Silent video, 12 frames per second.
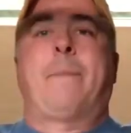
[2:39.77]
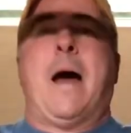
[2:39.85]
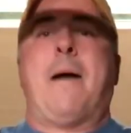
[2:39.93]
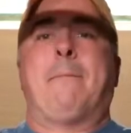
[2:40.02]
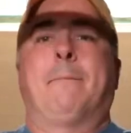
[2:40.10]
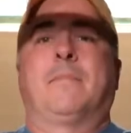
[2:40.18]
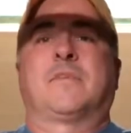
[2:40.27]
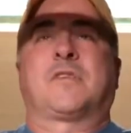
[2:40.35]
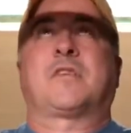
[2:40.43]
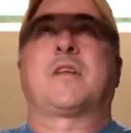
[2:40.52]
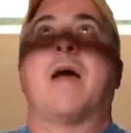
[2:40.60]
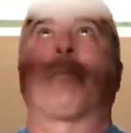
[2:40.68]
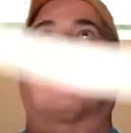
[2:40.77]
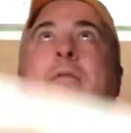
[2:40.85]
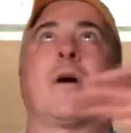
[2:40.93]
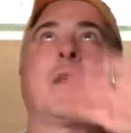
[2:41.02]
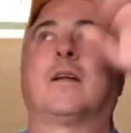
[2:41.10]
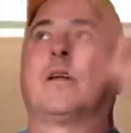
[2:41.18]
pop, snap it
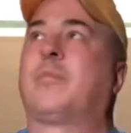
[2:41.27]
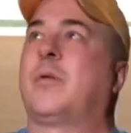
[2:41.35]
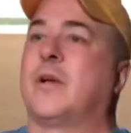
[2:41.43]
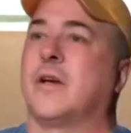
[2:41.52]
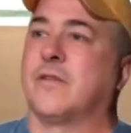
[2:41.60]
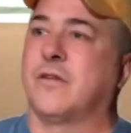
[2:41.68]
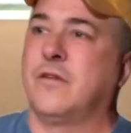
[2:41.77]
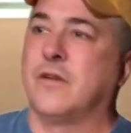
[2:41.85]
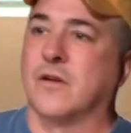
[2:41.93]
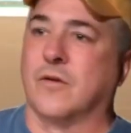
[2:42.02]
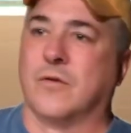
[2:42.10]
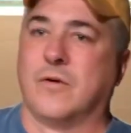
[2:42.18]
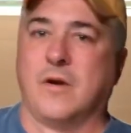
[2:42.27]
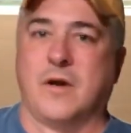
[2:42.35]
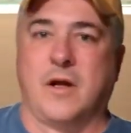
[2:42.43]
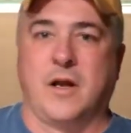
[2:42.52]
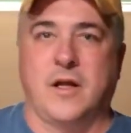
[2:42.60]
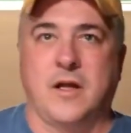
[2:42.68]
right into place, and you can
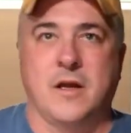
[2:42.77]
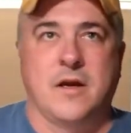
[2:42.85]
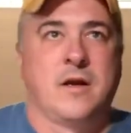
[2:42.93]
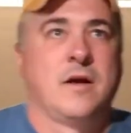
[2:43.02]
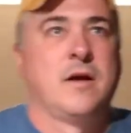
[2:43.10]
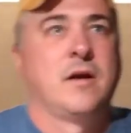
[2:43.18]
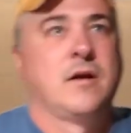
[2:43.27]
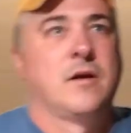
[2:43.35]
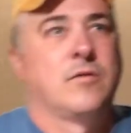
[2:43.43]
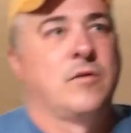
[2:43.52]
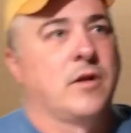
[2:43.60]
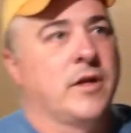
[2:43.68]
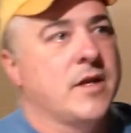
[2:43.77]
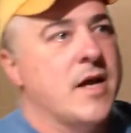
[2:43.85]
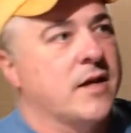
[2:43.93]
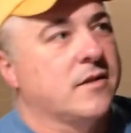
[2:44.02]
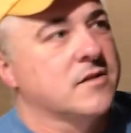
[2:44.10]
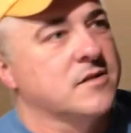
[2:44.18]
really
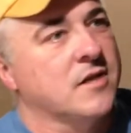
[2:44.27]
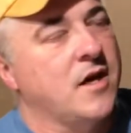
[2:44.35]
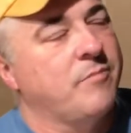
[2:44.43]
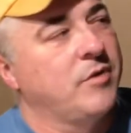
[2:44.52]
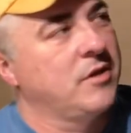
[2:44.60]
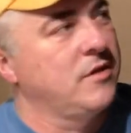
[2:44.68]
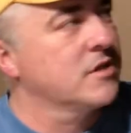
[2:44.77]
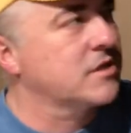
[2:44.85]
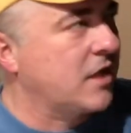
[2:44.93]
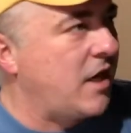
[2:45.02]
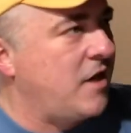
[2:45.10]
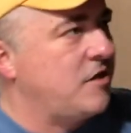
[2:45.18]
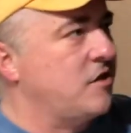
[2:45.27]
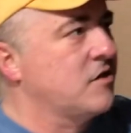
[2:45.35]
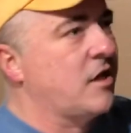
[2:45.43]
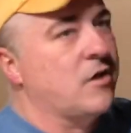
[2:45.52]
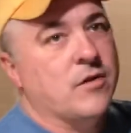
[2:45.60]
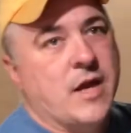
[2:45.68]
knock this out. But in this case,
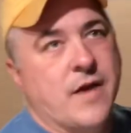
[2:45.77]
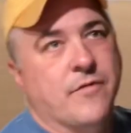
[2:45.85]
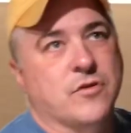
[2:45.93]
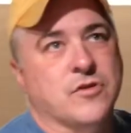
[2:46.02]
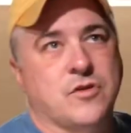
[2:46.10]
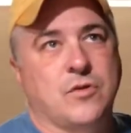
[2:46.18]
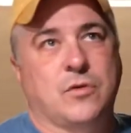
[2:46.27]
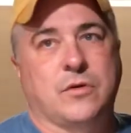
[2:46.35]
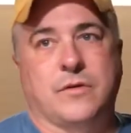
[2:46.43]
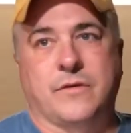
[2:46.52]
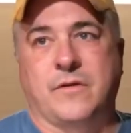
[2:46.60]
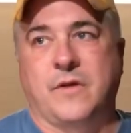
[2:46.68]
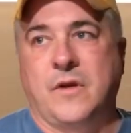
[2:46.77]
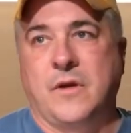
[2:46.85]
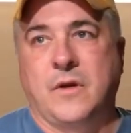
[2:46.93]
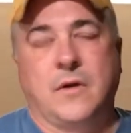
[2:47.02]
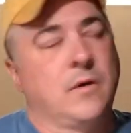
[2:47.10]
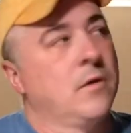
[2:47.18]
since I don't have those tools,
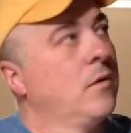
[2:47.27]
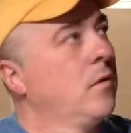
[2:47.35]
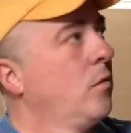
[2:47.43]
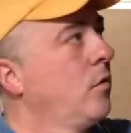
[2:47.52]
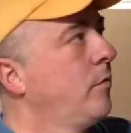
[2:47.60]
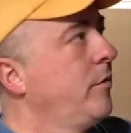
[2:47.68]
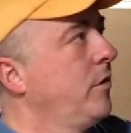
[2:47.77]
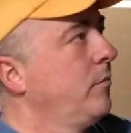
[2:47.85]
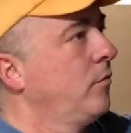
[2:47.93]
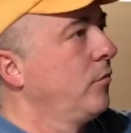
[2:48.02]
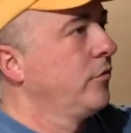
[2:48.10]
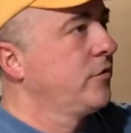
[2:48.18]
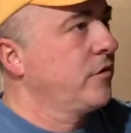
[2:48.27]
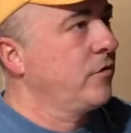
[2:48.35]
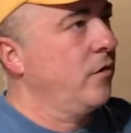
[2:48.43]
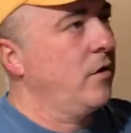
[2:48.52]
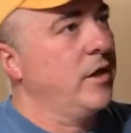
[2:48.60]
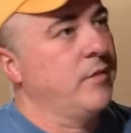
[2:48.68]
we'll just
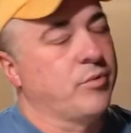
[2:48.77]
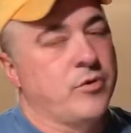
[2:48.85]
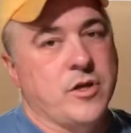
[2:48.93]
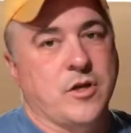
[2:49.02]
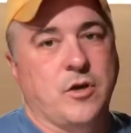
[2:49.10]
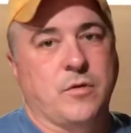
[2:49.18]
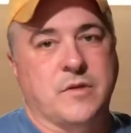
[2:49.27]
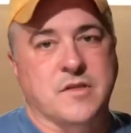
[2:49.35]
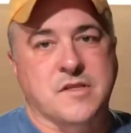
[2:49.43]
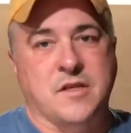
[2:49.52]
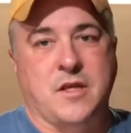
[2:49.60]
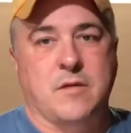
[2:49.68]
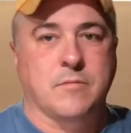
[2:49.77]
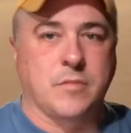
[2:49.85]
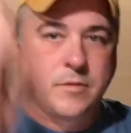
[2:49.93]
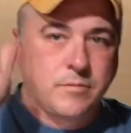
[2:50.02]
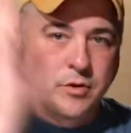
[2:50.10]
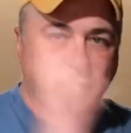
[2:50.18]
sort of like pre-coat the seam,
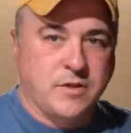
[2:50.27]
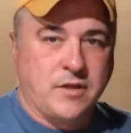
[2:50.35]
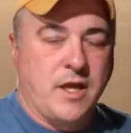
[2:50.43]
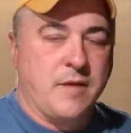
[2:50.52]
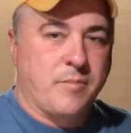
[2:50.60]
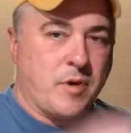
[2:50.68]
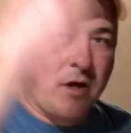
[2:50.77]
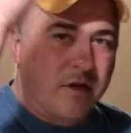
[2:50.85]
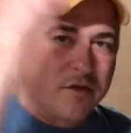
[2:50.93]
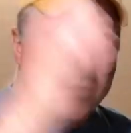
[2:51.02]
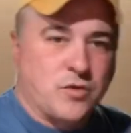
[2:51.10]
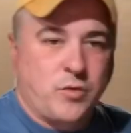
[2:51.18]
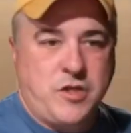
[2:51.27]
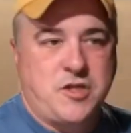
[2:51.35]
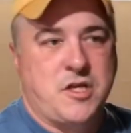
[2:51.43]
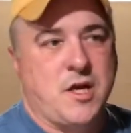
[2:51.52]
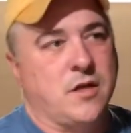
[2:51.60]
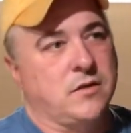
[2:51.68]
put the tape on,
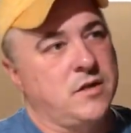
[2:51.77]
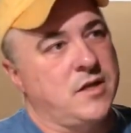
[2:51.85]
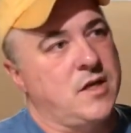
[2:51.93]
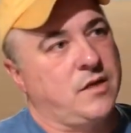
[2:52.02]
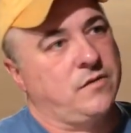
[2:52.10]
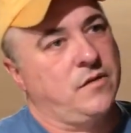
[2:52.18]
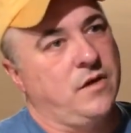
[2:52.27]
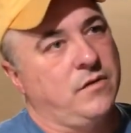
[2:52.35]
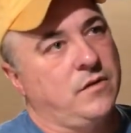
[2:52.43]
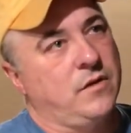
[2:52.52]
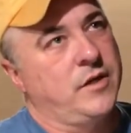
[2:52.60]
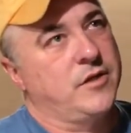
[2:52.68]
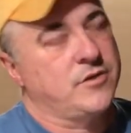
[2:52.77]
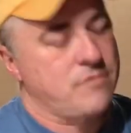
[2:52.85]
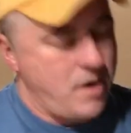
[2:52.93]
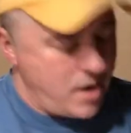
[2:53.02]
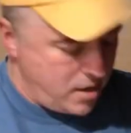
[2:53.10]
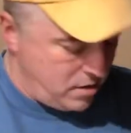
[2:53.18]
squeegee out the excess, let it
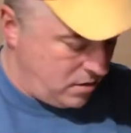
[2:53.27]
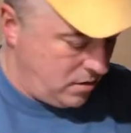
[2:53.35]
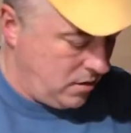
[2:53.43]
dry, and